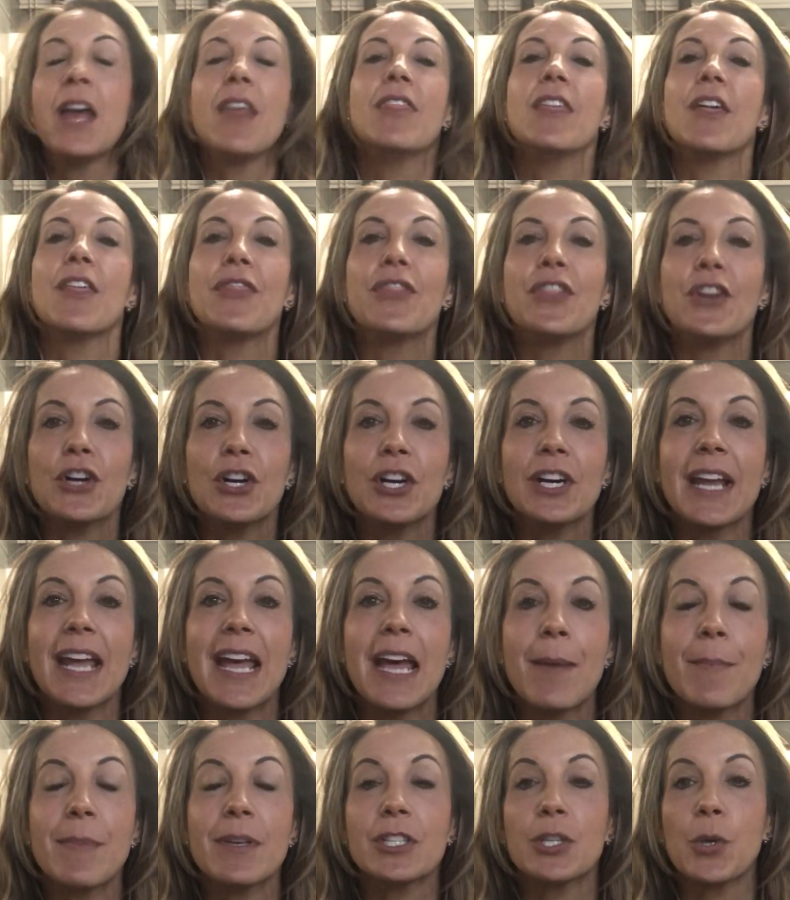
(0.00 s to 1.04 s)
The third
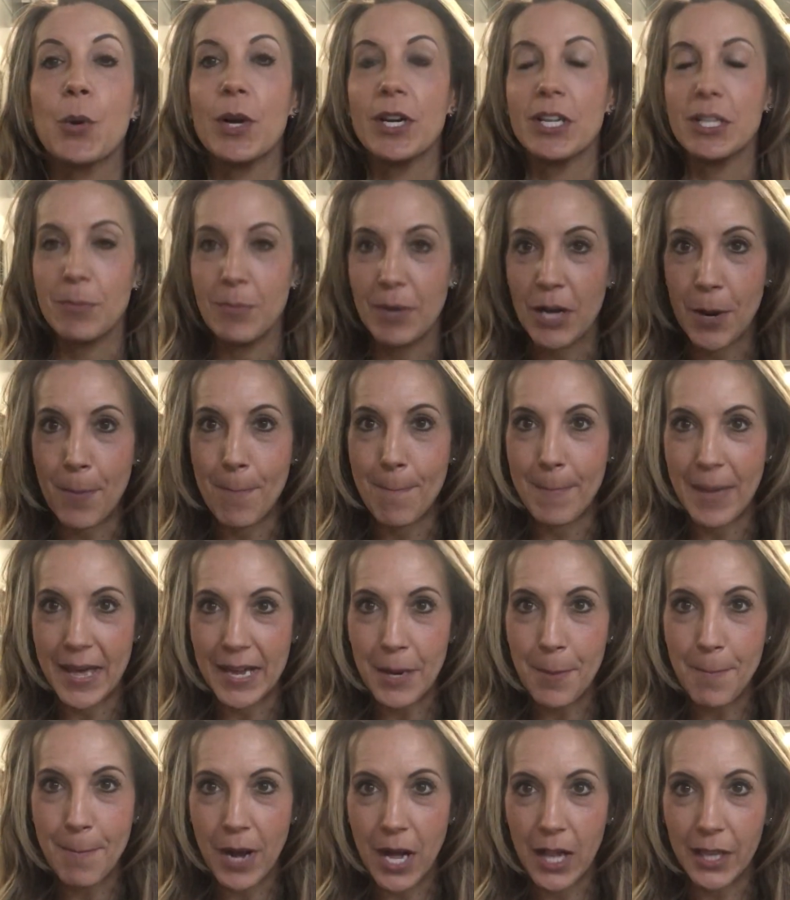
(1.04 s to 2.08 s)
M is going to be our
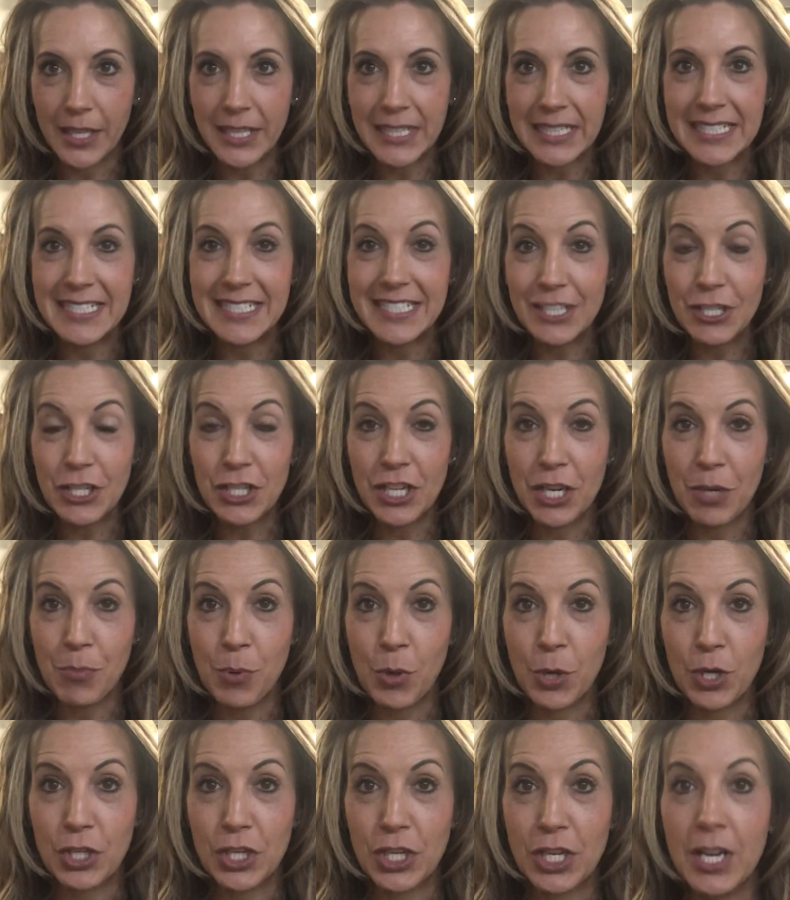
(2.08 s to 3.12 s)
metabolic conditioning
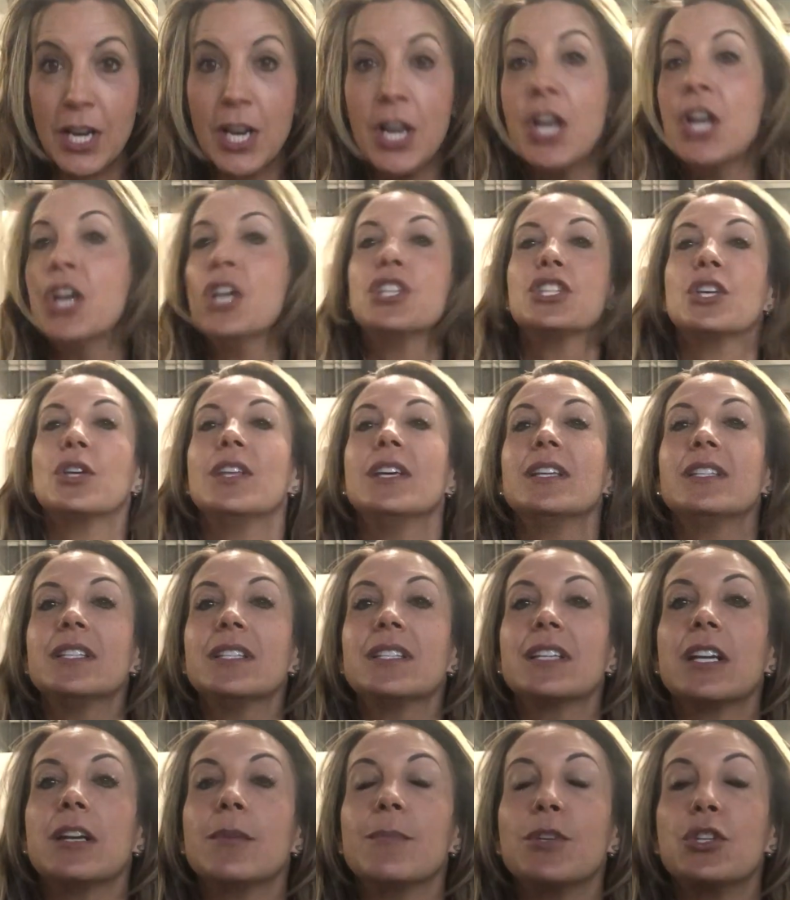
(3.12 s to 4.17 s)
portion. So this
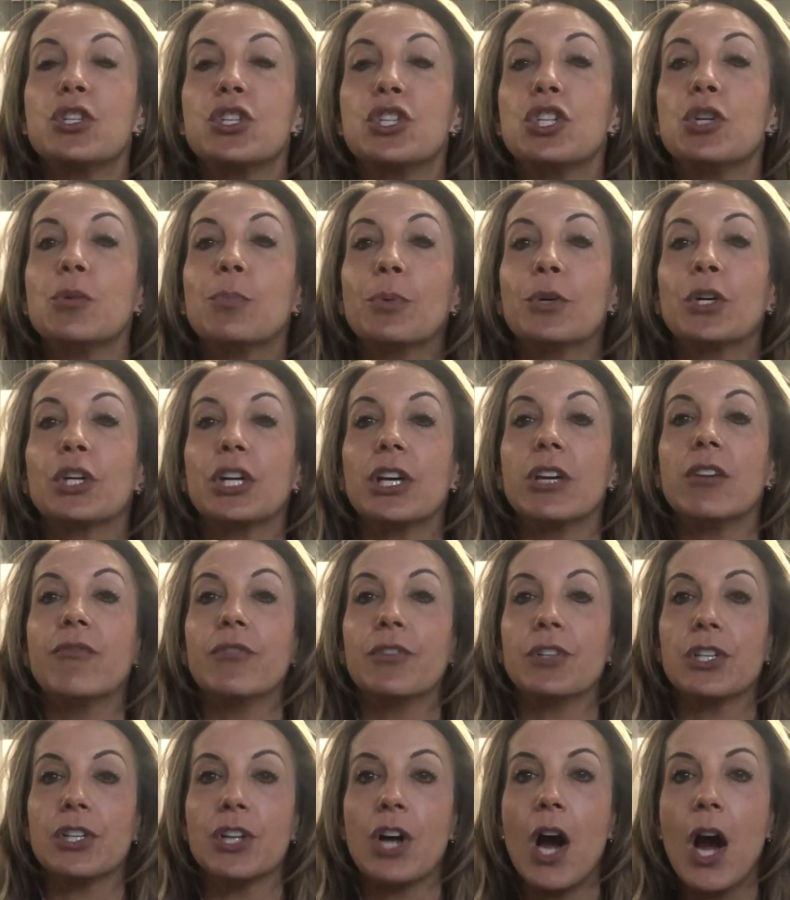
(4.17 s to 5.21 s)
is going to be super good
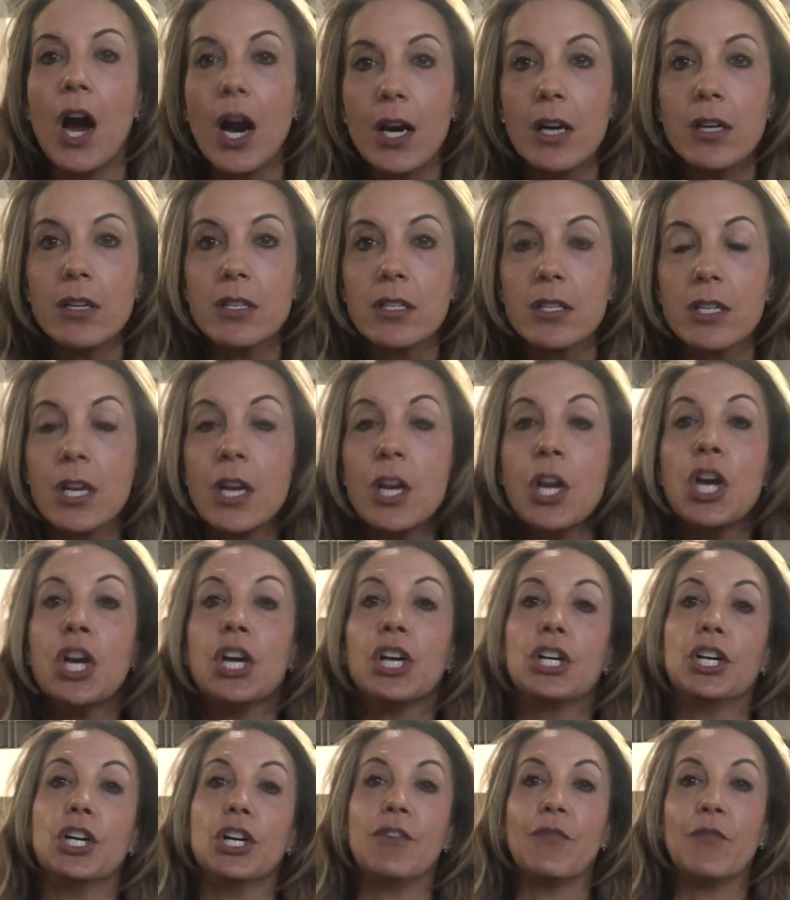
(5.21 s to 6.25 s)
for your heart,
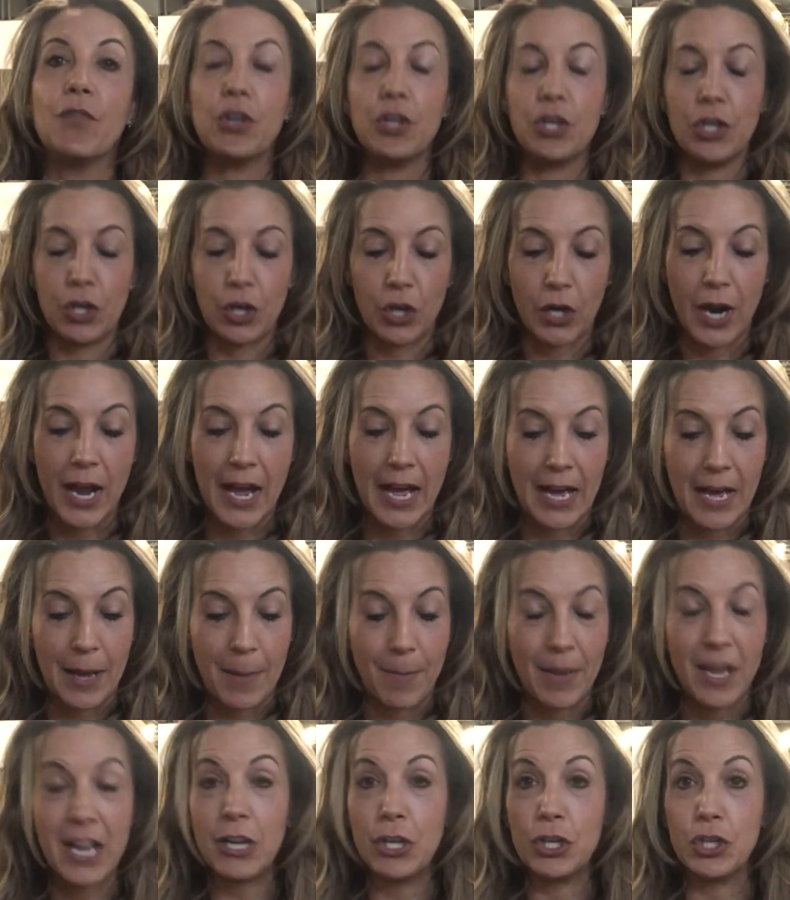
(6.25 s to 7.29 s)
good for your
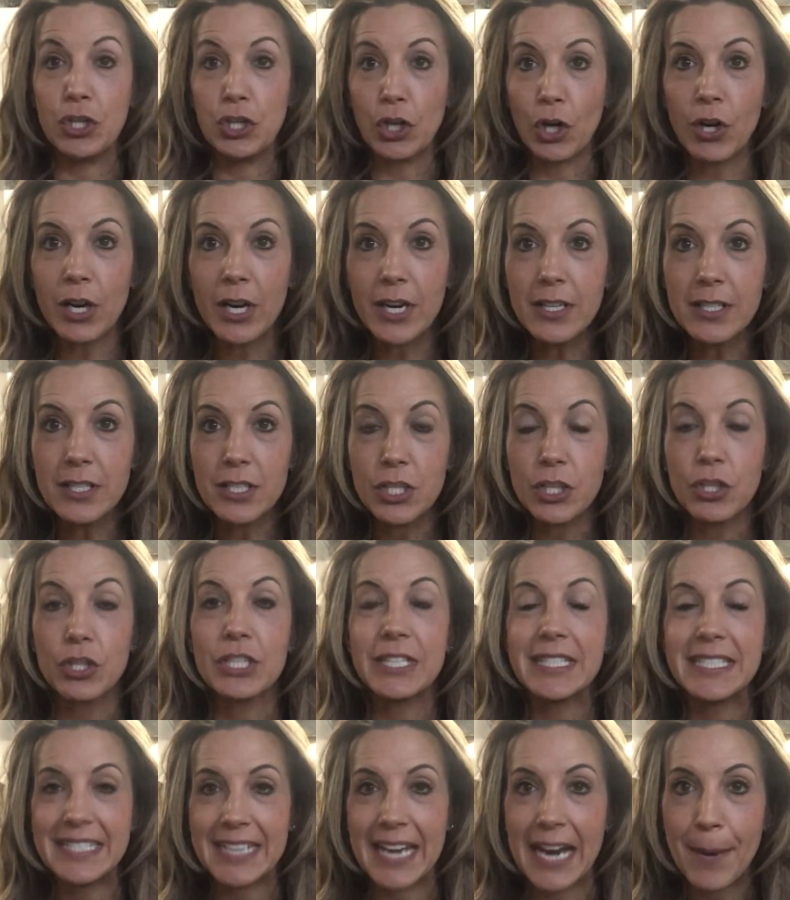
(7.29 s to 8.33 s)
endurance, your
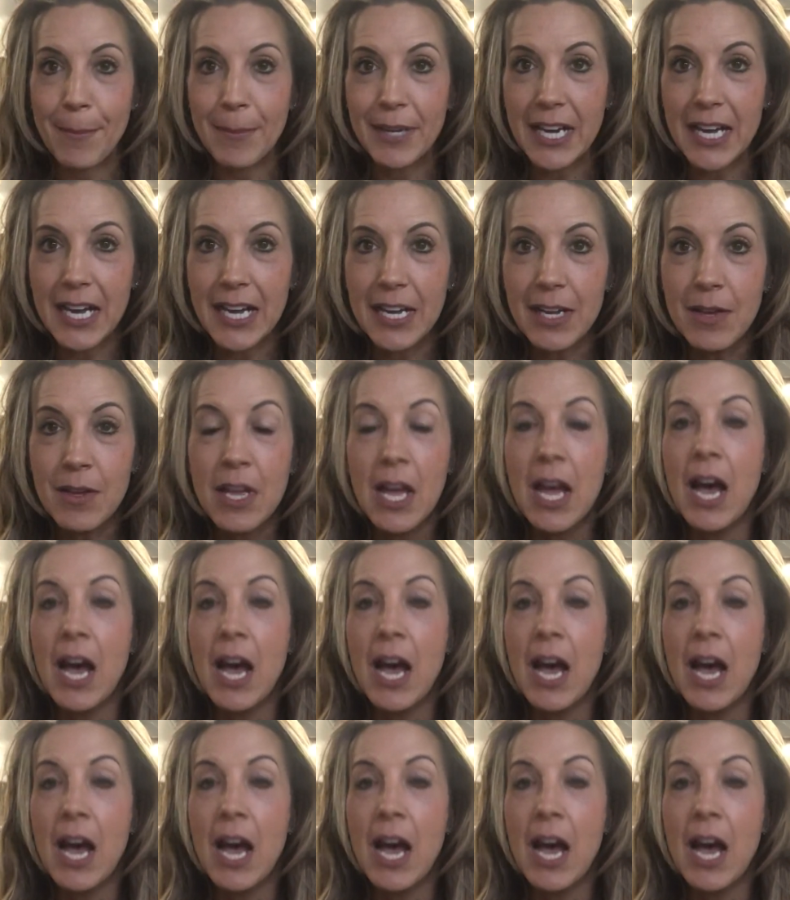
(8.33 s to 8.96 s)
stamina.